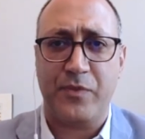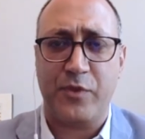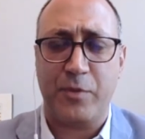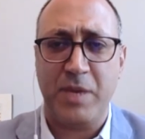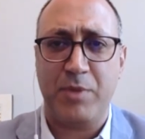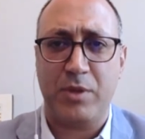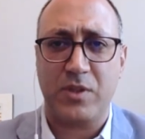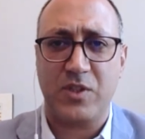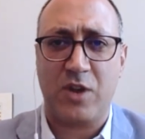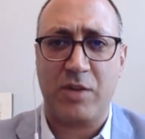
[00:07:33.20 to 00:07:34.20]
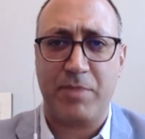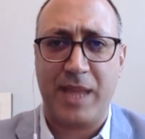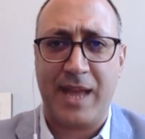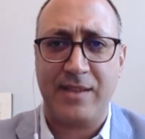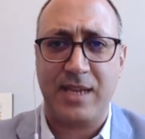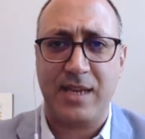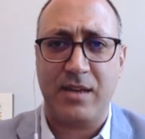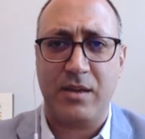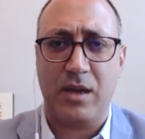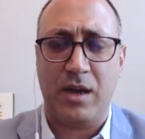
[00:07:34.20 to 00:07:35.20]
people to start
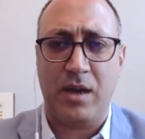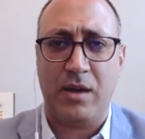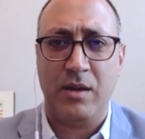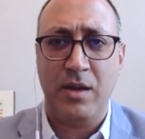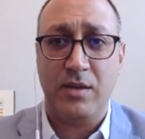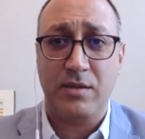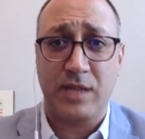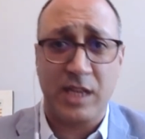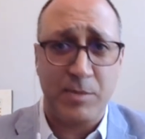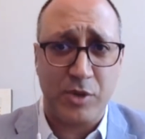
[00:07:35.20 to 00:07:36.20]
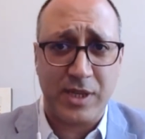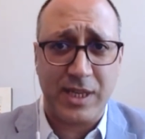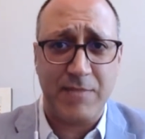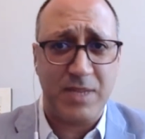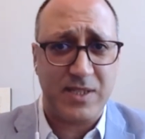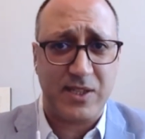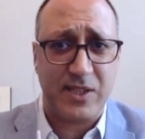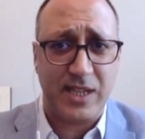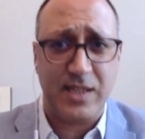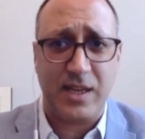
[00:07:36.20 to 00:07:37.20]
planting deliberately
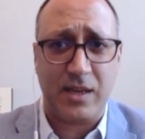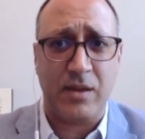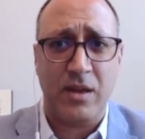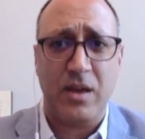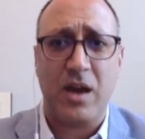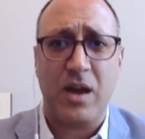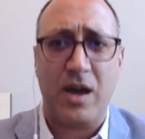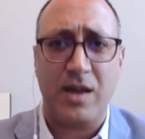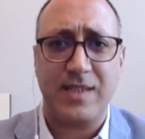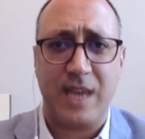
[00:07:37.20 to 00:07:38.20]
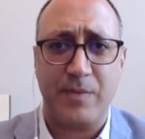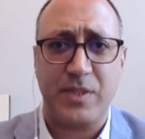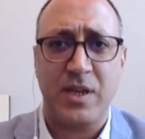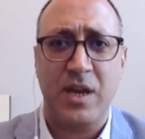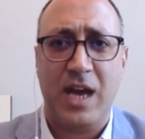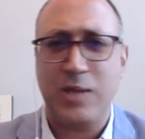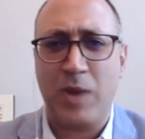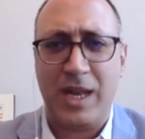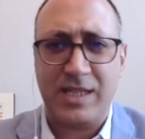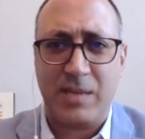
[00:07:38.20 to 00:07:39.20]
misleading concepts, as
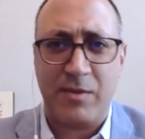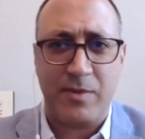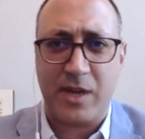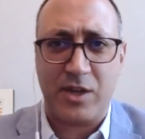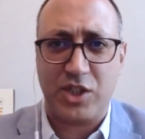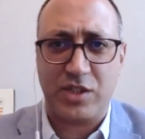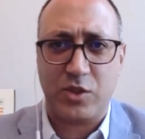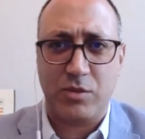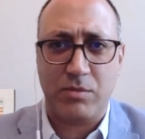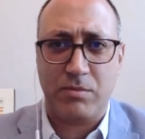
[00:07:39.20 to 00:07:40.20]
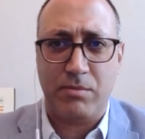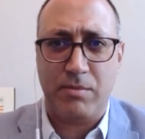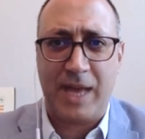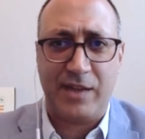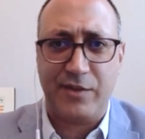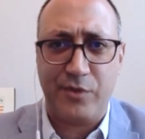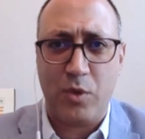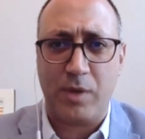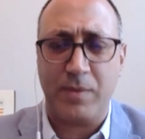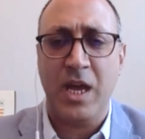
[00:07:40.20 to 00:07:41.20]
well as some of them that are just
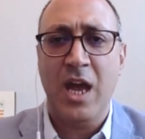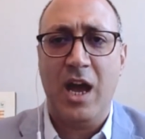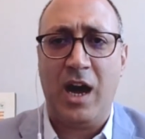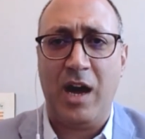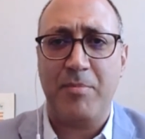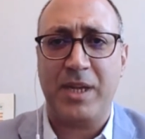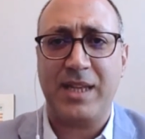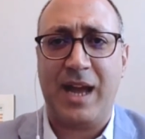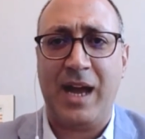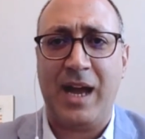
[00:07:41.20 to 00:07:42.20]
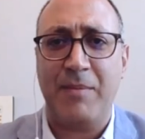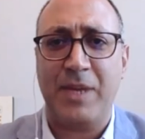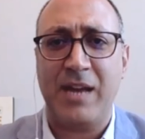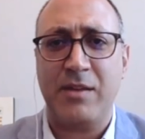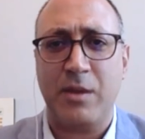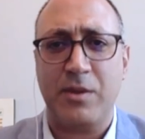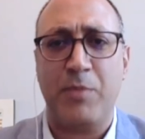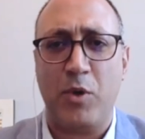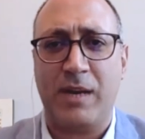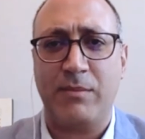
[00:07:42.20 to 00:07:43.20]
malinformed. But the
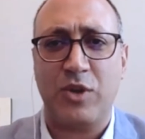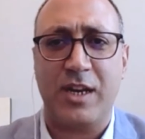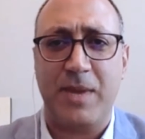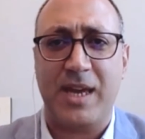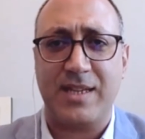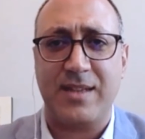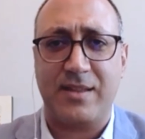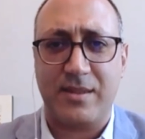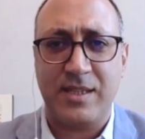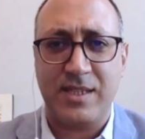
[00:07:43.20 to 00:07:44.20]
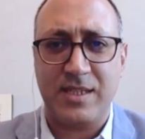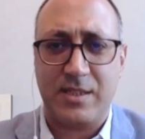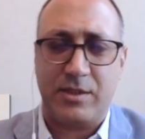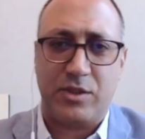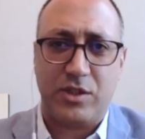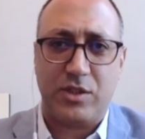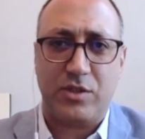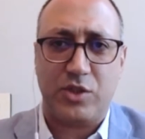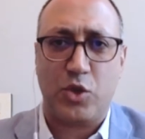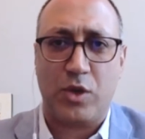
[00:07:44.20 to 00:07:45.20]
point I'm trying to make is that this is the
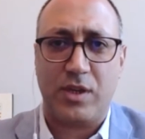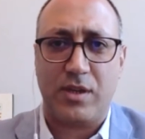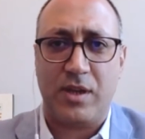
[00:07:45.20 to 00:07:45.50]
short